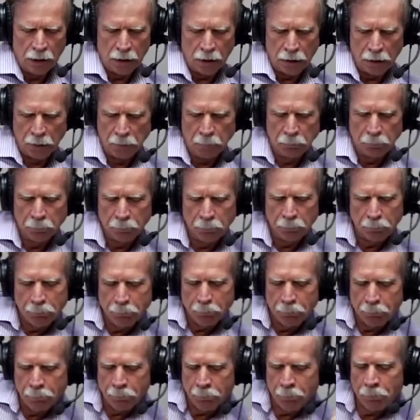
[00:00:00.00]
Um,
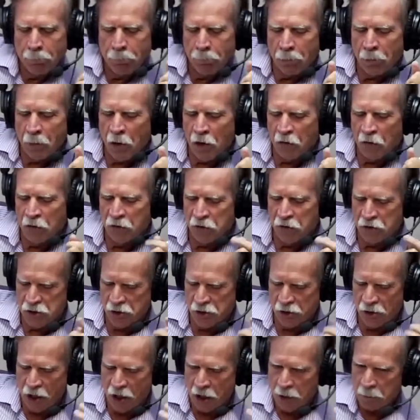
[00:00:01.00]
I think
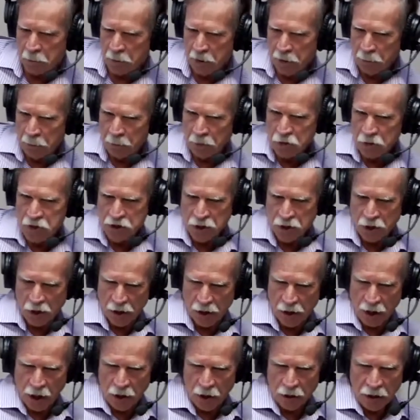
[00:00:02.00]
there's a lot of people who
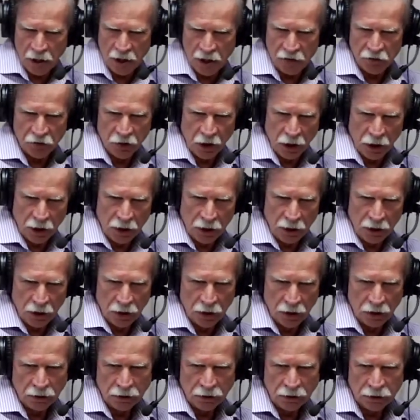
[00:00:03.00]
start out, have an
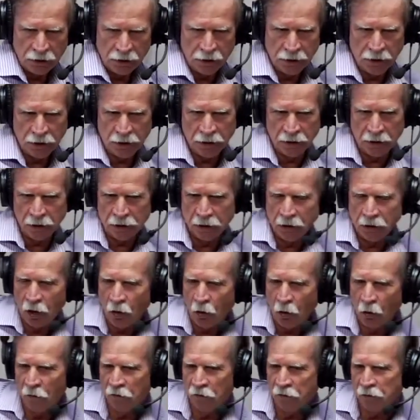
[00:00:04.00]
idea, and uh,
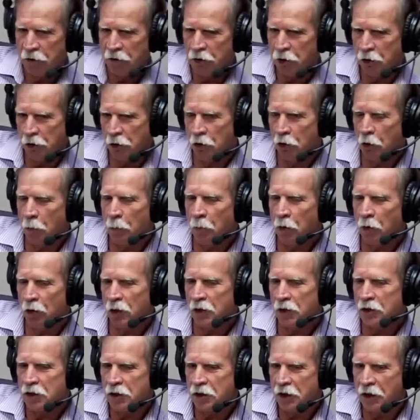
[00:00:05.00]
hopefully you can go
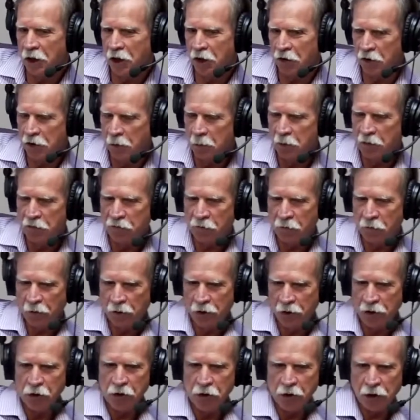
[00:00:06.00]
pull it together
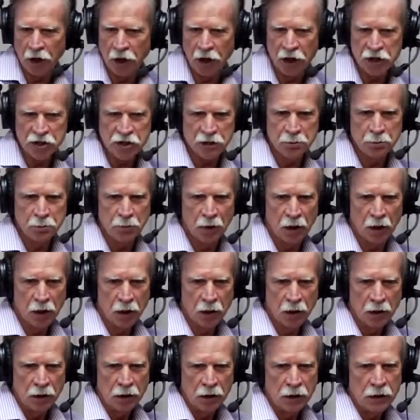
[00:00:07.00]
before you crash and
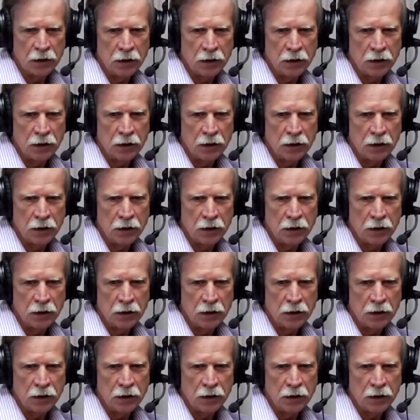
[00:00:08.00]
burn.